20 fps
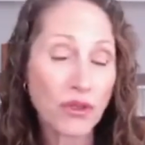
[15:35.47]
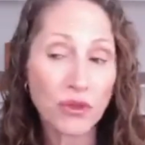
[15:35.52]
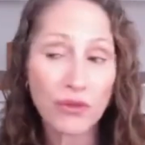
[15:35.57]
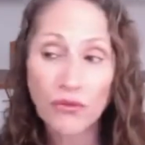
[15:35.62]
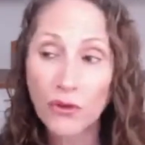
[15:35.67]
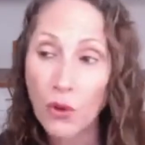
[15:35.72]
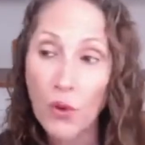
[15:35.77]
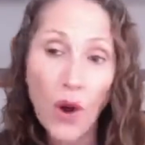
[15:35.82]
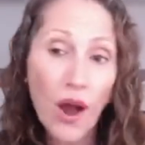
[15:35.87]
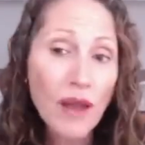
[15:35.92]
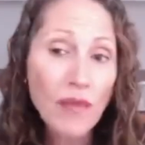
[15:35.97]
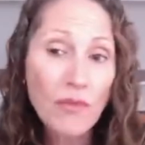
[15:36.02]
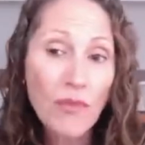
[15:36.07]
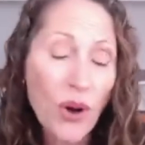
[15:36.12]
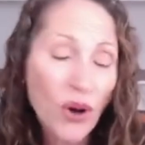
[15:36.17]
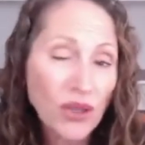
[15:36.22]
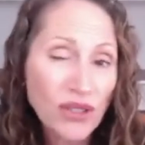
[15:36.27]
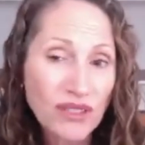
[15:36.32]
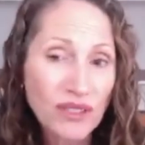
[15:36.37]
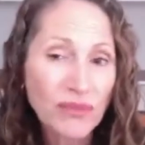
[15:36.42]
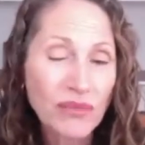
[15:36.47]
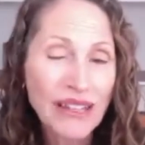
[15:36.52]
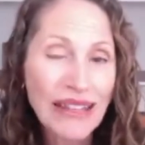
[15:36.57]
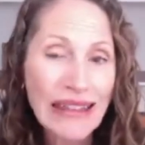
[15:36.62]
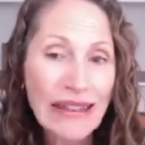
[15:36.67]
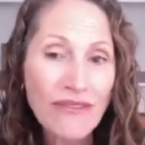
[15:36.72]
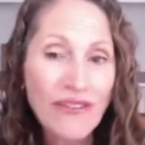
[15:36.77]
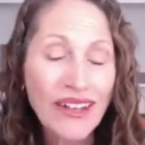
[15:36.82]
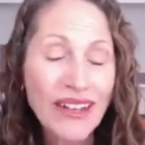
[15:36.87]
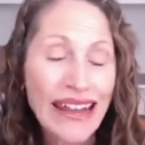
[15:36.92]
quite possibly
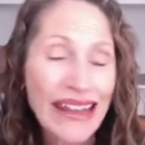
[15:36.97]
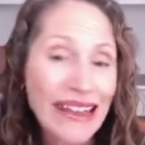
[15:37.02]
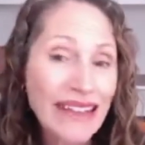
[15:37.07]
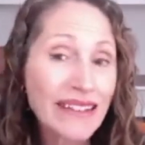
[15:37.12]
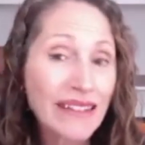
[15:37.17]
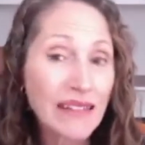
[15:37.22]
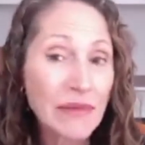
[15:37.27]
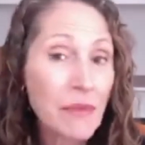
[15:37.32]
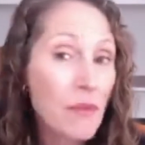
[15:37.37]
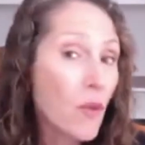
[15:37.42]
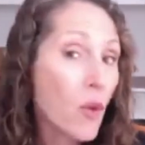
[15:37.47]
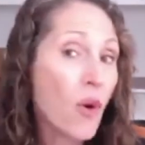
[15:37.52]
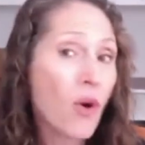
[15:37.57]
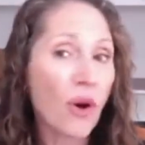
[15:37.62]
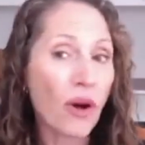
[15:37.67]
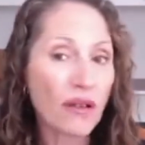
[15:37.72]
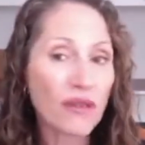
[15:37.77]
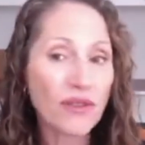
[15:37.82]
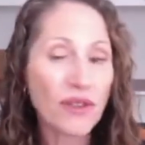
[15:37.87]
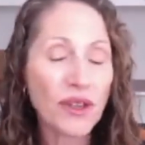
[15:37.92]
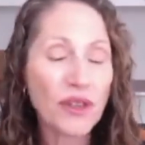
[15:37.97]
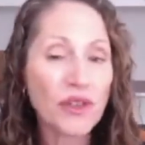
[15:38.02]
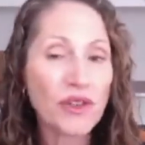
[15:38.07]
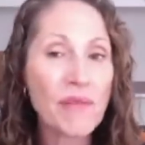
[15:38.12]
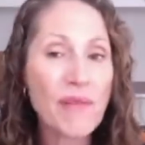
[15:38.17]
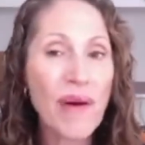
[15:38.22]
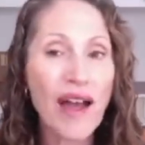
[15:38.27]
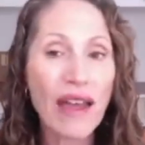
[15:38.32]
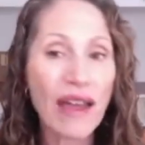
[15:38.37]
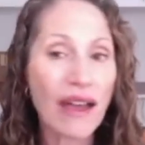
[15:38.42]
even eaten more than you
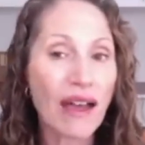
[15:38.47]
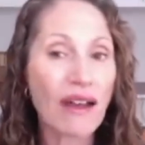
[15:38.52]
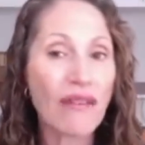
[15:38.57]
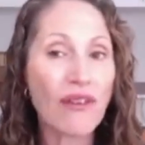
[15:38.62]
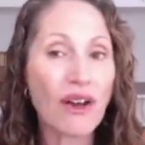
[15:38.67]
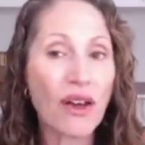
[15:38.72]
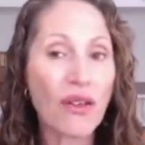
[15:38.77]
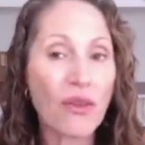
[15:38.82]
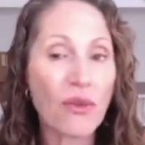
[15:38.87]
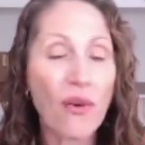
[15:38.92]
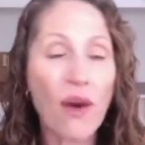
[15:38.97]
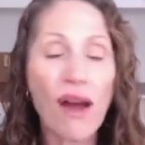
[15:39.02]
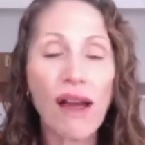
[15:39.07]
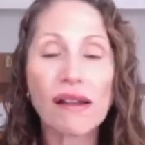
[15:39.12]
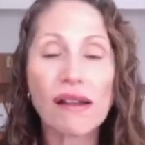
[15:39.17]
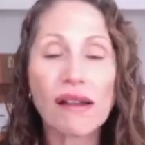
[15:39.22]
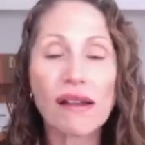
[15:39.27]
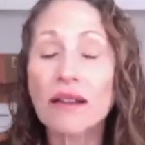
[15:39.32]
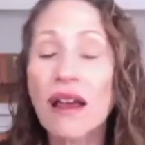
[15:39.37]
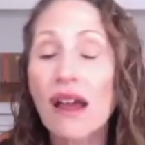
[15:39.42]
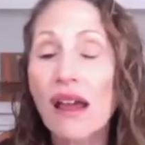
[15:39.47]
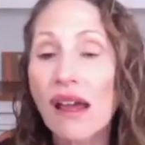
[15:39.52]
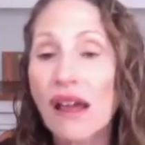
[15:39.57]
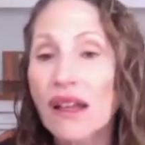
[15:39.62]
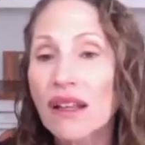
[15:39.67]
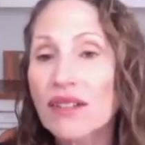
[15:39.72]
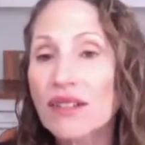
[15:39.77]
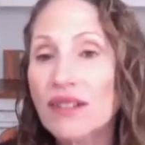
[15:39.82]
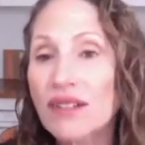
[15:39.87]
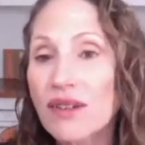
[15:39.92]
might have otherwise.
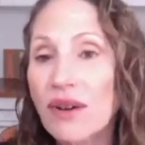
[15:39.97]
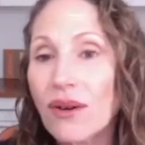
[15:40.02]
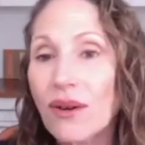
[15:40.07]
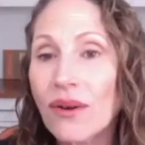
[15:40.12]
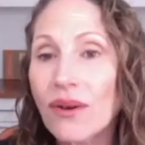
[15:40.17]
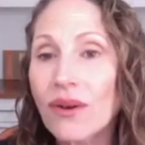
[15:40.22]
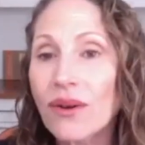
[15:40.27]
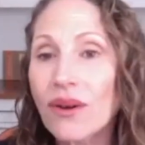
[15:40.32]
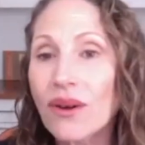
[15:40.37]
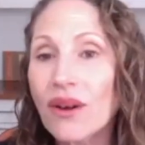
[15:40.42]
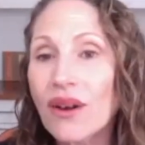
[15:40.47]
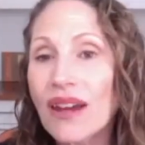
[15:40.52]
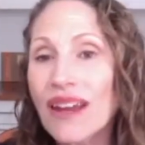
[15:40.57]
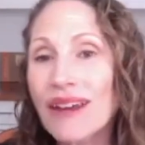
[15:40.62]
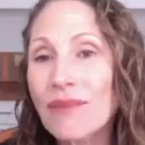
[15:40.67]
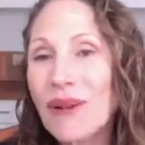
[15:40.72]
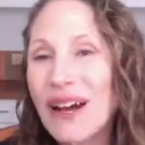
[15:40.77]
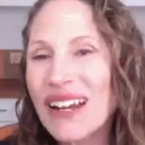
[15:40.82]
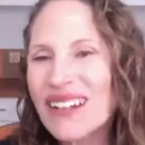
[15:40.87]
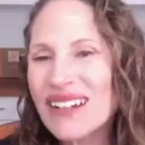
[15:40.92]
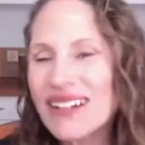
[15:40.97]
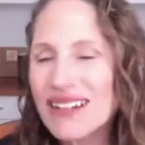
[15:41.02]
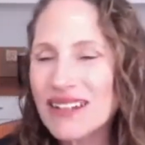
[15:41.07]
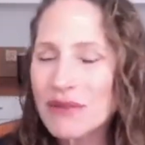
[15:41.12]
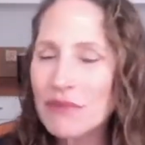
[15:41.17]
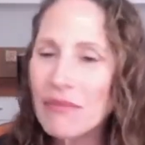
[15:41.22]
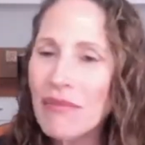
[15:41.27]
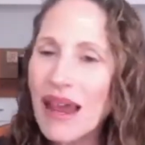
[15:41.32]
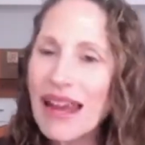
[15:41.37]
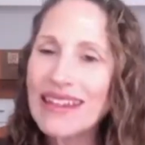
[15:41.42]
But it's
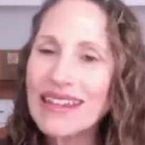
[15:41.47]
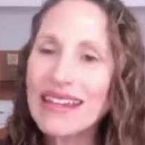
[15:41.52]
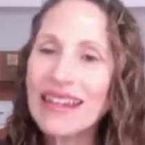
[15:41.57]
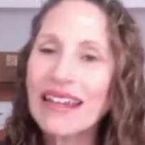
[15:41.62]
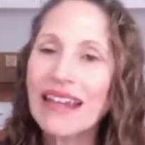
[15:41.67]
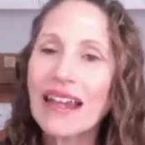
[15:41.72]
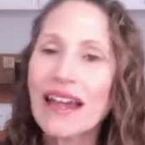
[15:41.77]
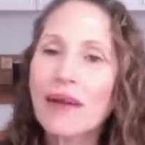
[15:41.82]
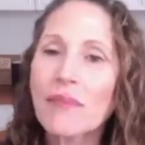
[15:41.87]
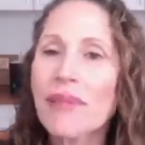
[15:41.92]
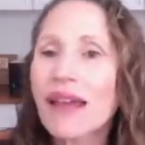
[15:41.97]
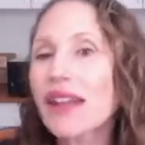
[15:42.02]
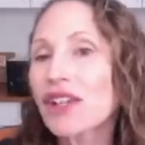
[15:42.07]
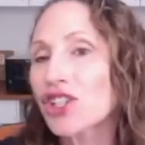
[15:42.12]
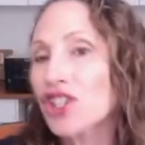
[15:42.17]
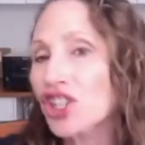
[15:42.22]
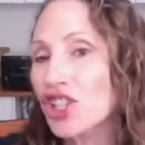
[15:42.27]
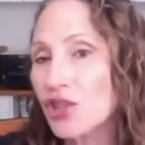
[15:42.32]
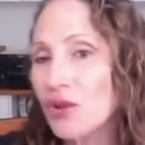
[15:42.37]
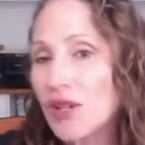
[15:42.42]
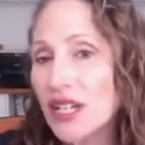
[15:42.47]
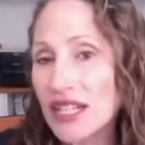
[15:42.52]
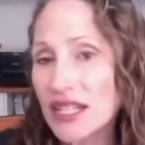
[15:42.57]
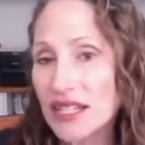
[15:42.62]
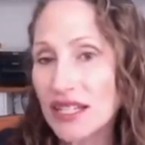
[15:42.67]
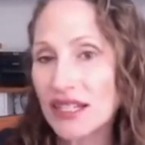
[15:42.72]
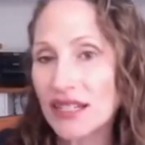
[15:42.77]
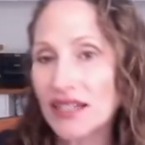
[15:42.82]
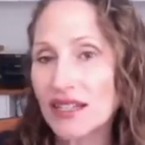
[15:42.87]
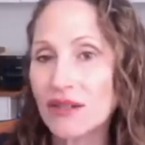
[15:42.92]
making better
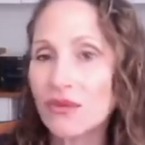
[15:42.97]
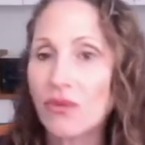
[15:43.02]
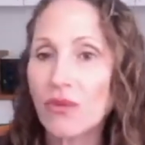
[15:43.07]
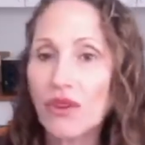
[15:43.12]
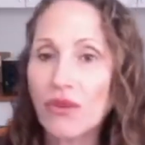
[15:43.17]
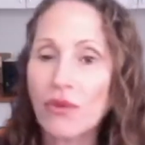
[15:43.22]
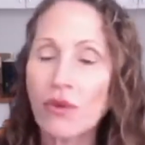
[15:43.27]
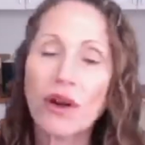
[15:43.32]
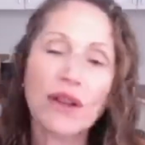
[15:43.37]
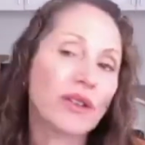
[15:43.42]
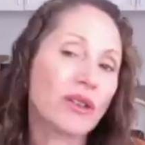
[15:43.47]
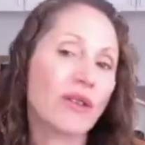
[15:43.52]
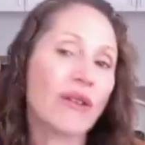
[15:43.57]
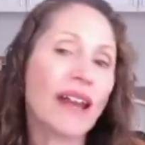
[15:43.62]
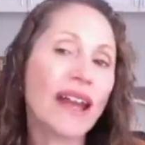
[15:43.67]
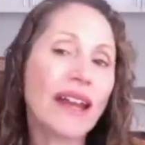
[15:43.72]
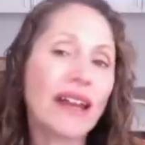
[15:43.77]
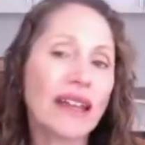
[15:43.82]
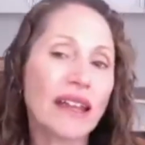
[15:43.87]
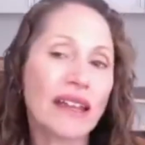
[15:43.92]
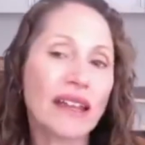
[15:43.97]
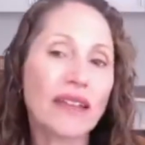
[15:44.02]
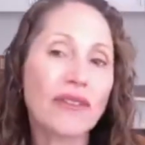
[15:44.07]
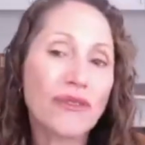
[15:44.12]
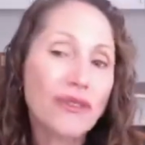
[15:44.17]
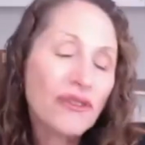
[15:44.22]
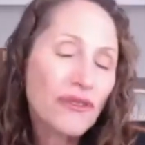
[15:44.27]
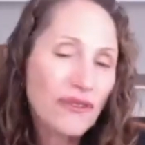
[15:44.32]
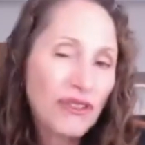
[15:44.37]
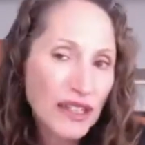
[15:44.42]
choices with what you're eating. If
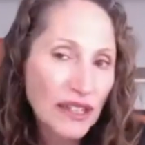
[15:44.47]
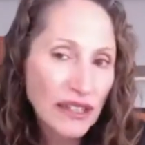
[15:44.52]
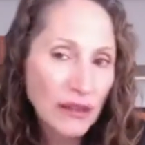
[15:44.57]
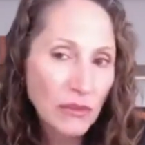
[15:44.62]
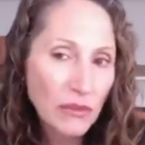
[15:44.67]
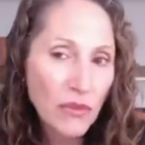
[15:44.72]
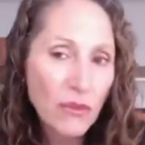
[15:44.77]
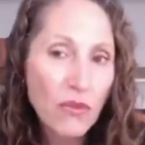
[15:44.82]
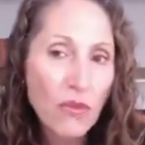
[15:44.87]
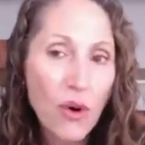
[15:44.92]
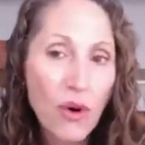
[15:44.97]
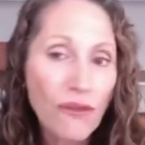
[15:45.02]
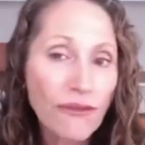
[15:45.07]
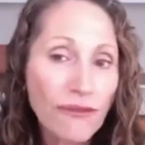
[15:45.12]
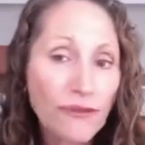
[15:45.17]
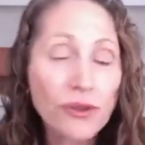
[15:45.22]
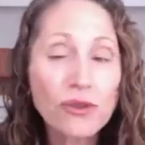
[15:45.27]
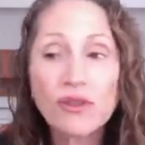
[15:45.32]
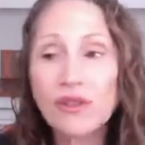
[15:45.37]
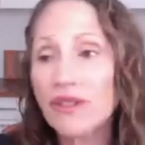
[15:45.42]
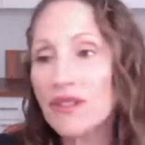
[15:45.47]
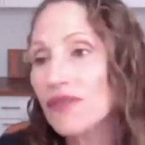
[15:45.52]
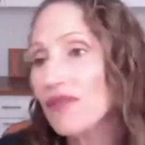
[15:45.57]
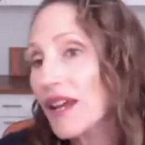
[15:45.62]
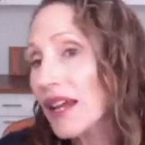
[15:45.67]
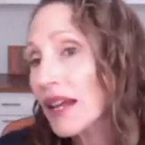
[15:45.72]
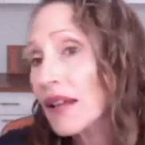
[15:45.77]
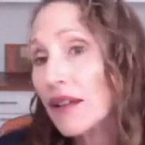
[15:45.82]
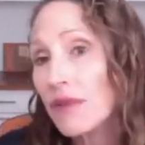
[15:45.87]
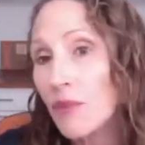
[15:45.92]
you're feeling more full because you've
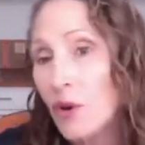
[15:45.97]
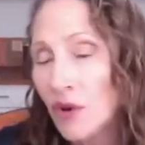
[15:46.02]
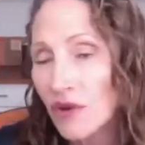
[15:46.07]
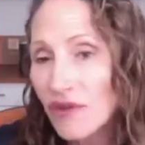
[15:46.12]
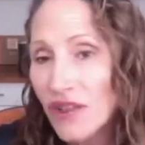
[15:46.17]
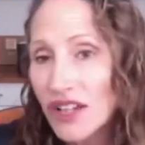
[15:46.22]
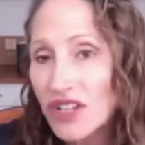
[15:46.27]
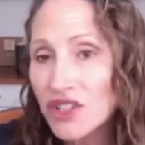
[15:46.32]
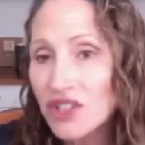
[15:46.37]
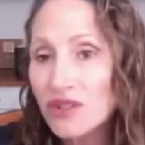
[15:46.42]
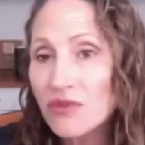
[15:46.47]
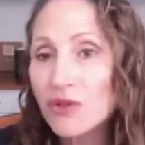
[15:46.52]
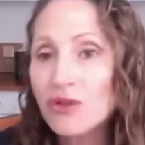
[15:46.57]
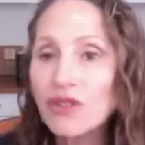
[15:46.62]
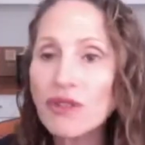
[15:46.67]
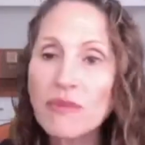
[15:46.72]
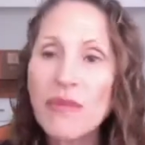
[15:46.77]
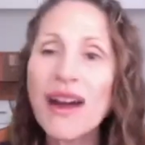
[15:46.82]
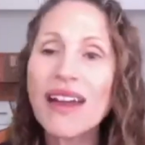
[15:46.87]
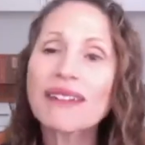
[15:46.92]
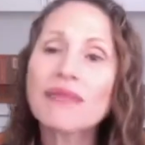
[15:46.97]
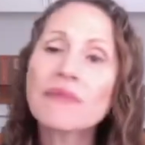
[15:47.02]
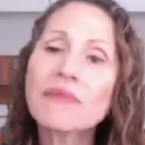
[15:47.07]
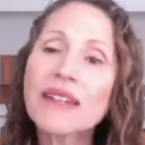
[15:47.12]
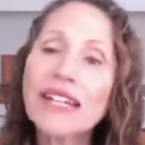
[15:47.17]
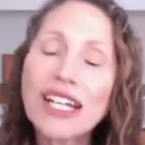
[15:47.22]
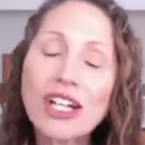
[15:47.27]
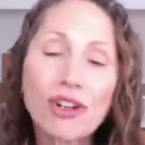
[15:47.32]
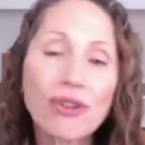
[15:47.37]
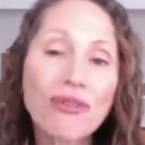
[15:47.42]
eaten more vegetables, you mightn't
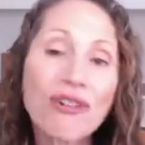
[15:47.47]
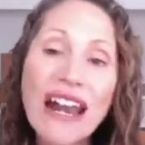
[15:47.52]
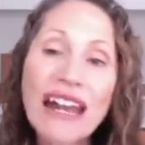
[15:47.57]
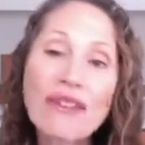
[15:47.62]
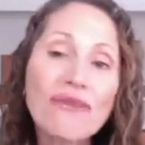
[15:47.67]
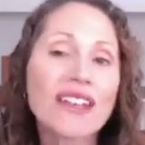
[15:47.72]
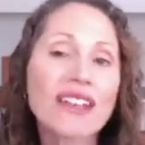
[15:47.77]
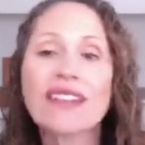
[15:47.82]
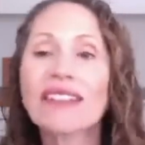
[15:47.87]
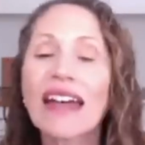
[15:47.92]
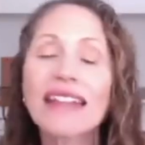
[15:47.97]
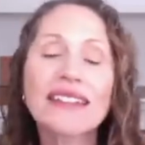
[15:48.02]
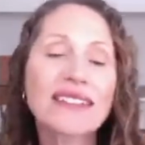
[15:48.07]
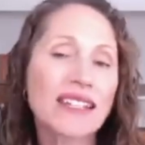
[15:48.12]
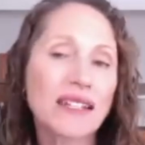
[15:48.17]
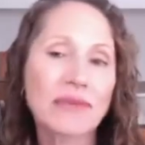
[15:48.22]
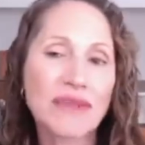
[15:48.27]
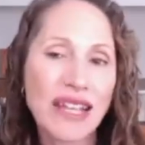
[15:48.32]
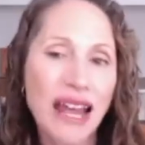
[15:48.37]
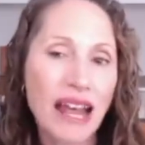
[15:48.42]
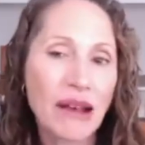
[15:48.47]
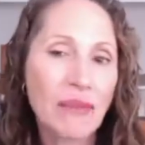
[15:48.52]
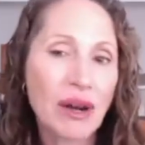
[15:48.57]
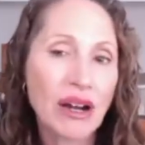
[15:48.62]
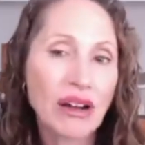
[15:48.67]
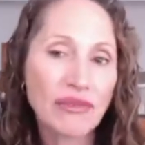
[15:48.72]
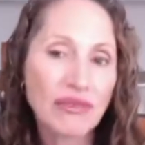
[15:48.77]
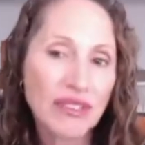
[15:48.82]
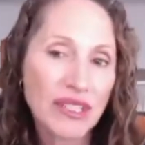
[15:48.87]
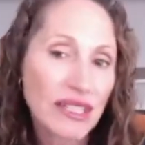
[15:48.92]
be craving that Tim Tam
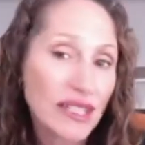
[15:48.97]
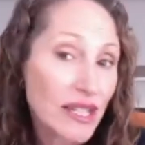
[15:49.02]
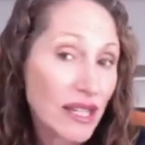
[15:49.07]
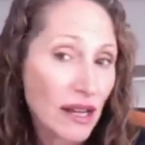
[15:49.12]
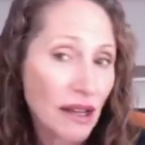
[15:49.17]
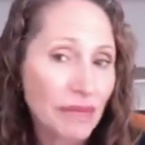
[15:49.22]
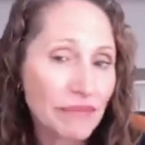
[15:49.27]
after dinner.